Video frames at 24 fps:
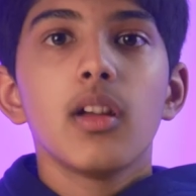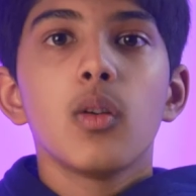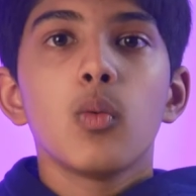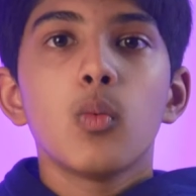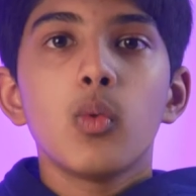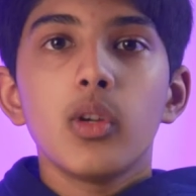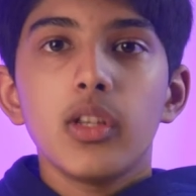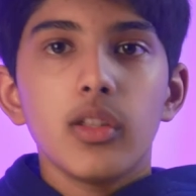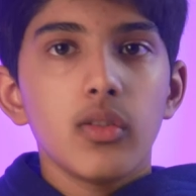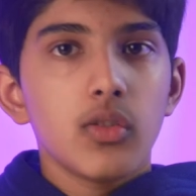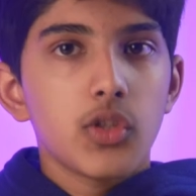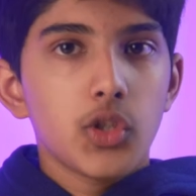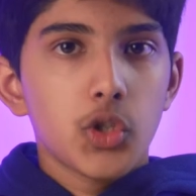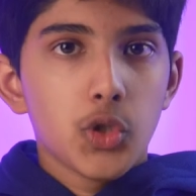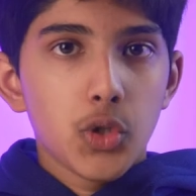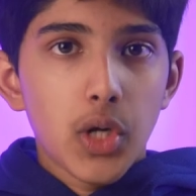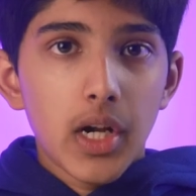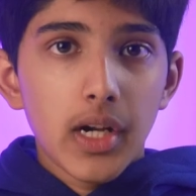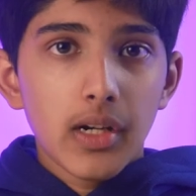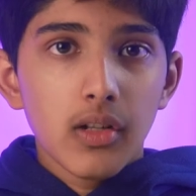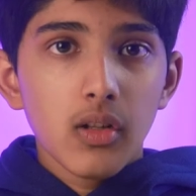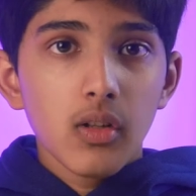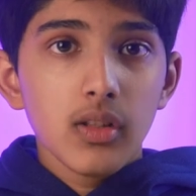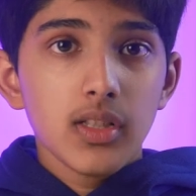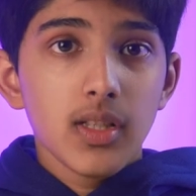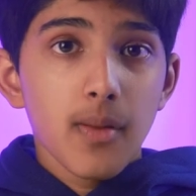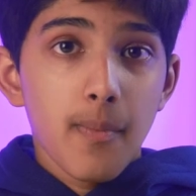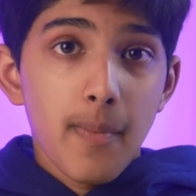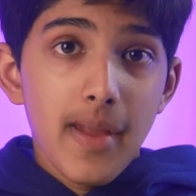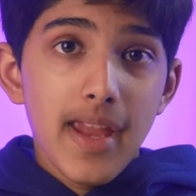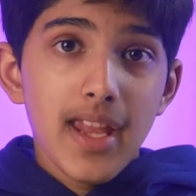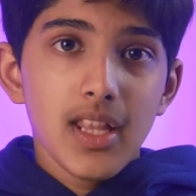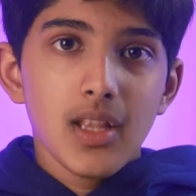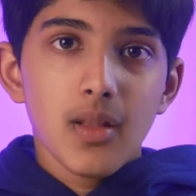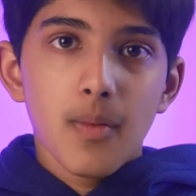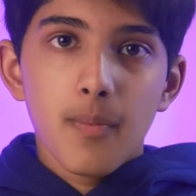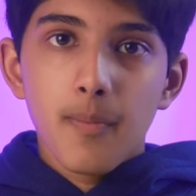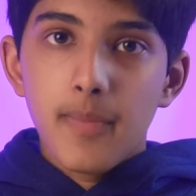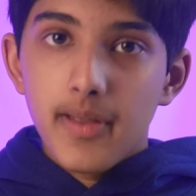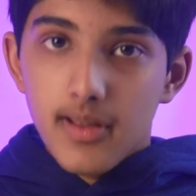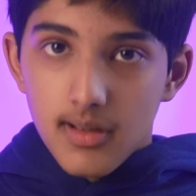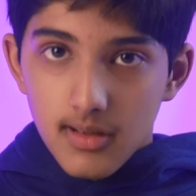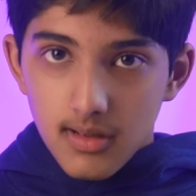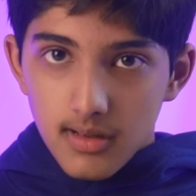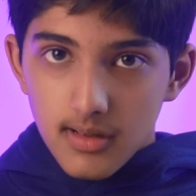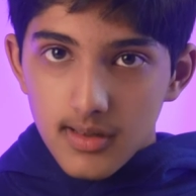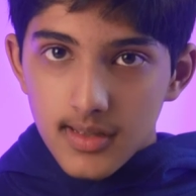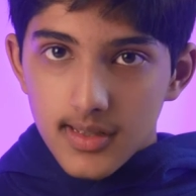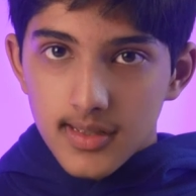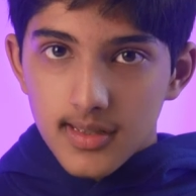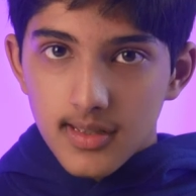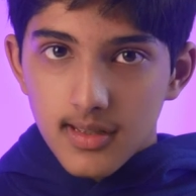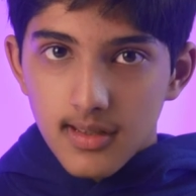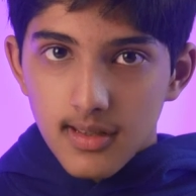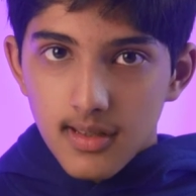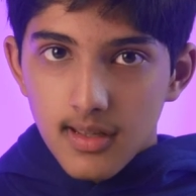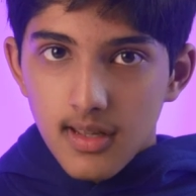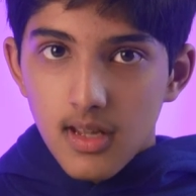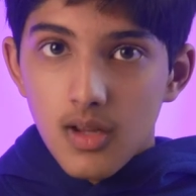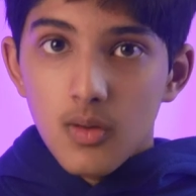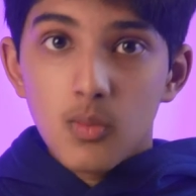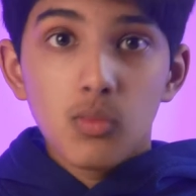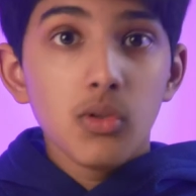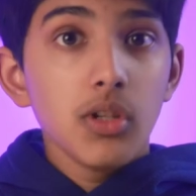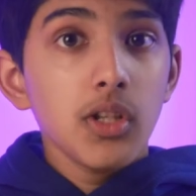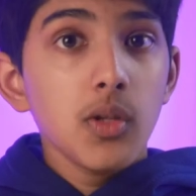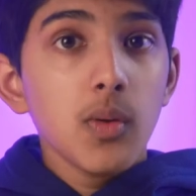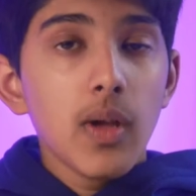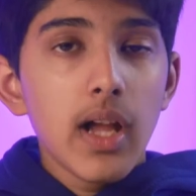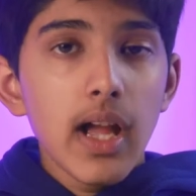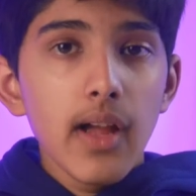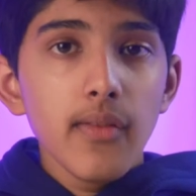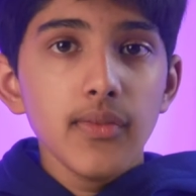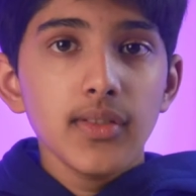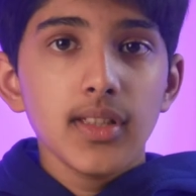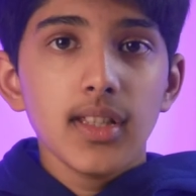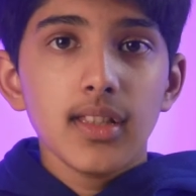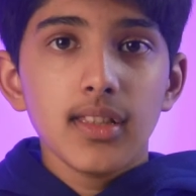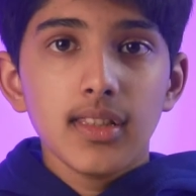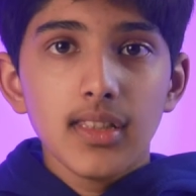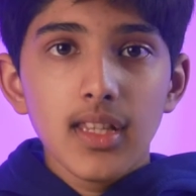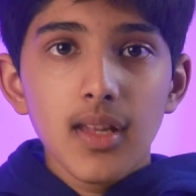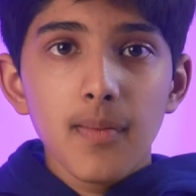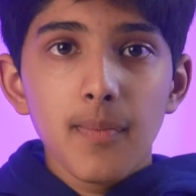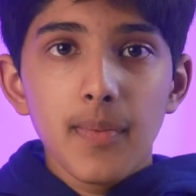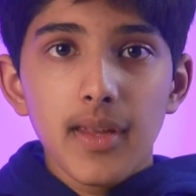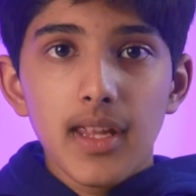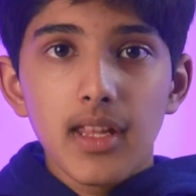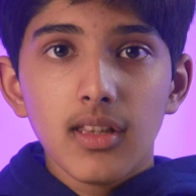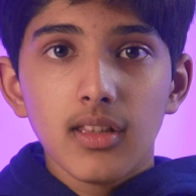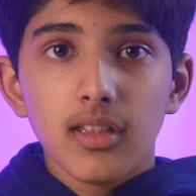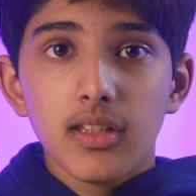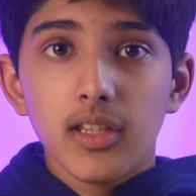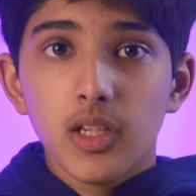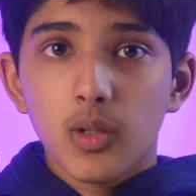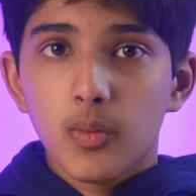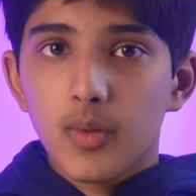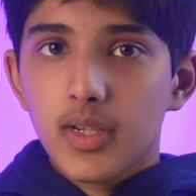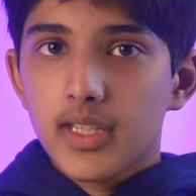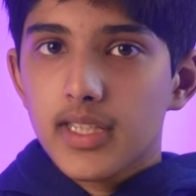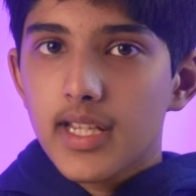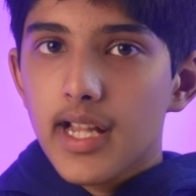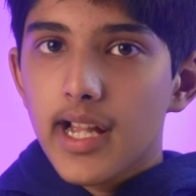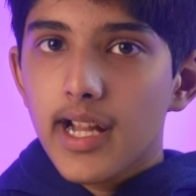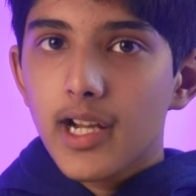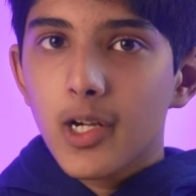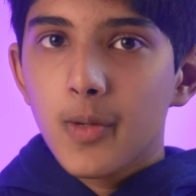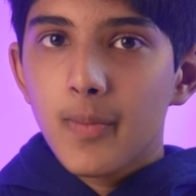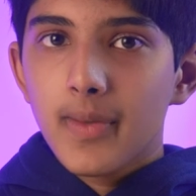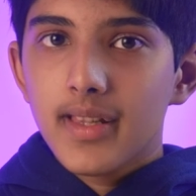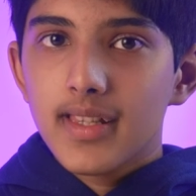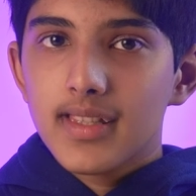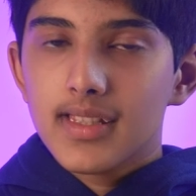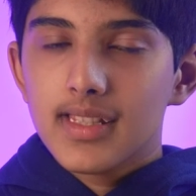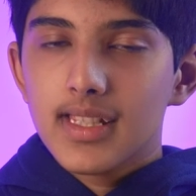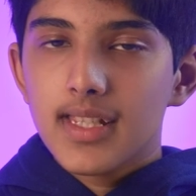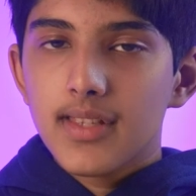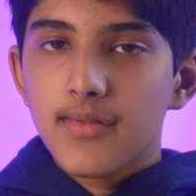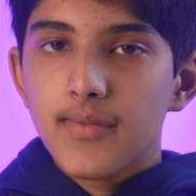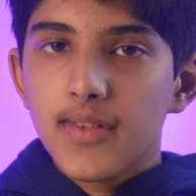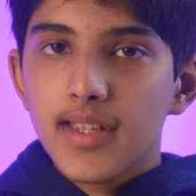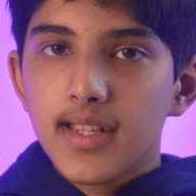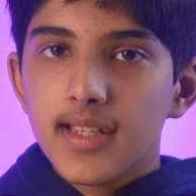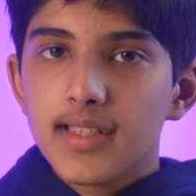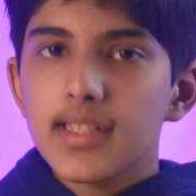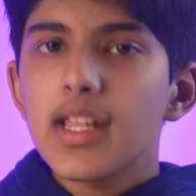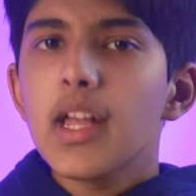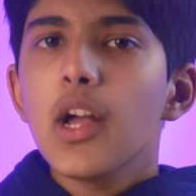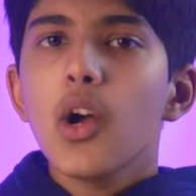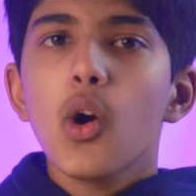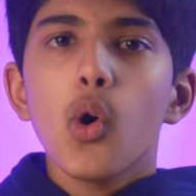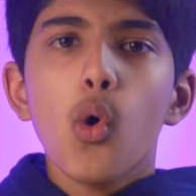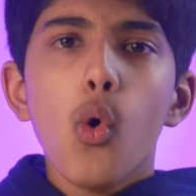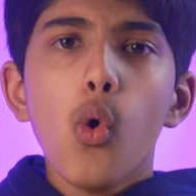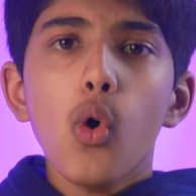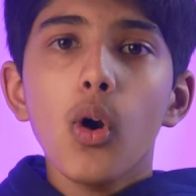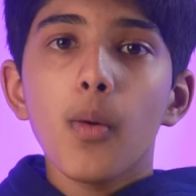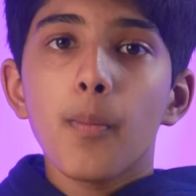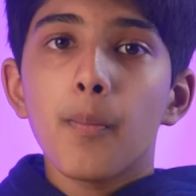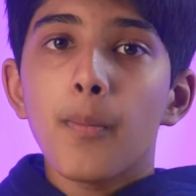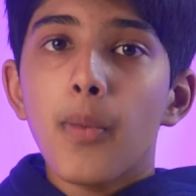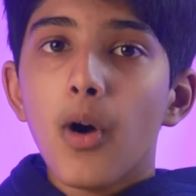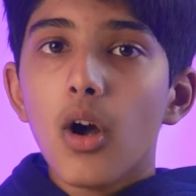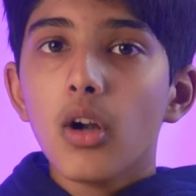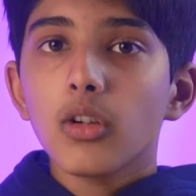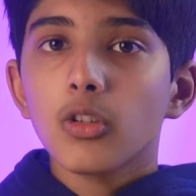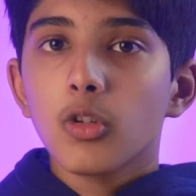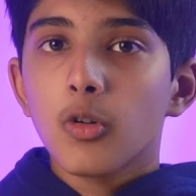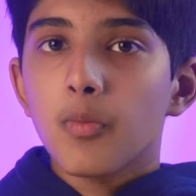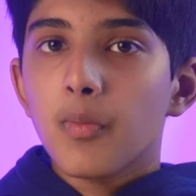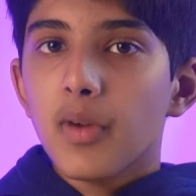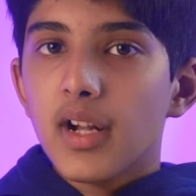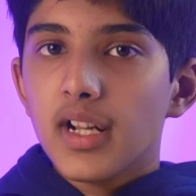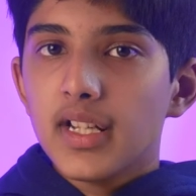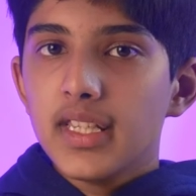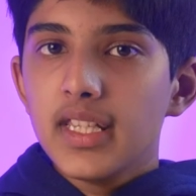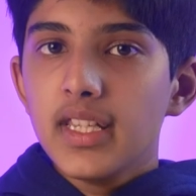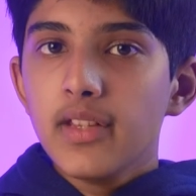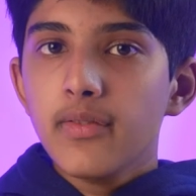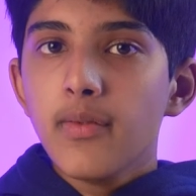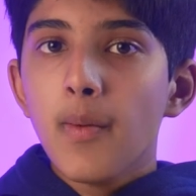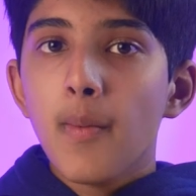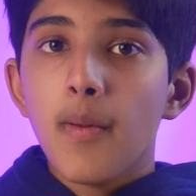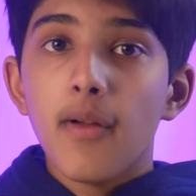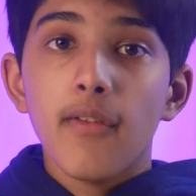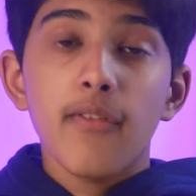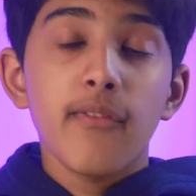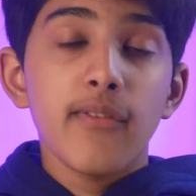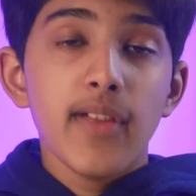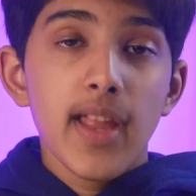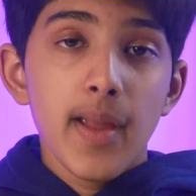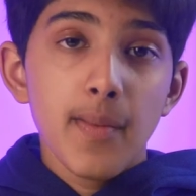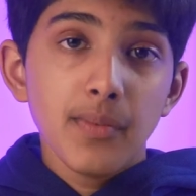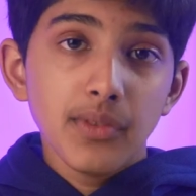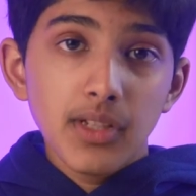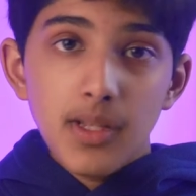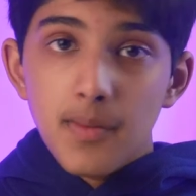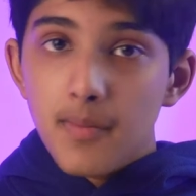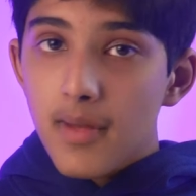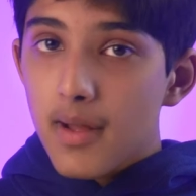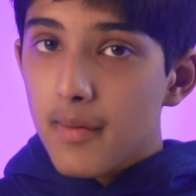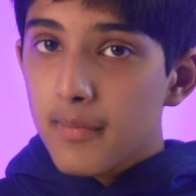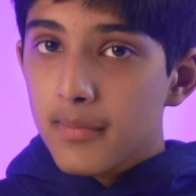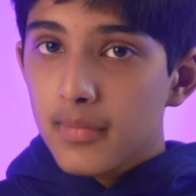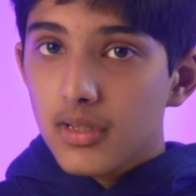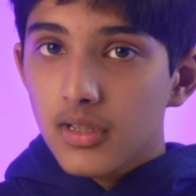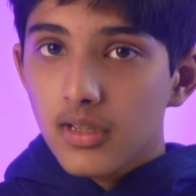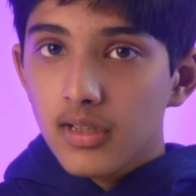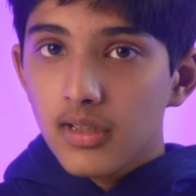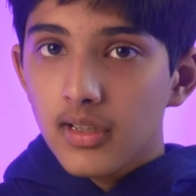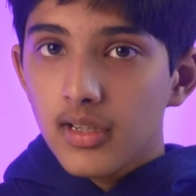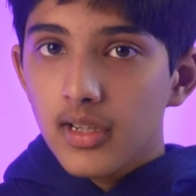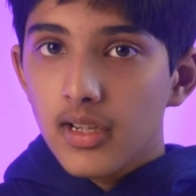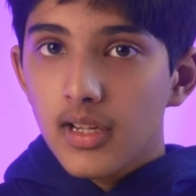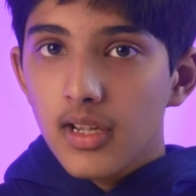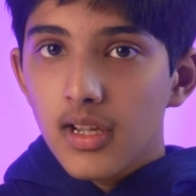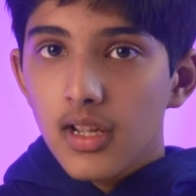Would you struggle to pay the bills? Would you have to dip into your retirement savings or borrow money from a family member?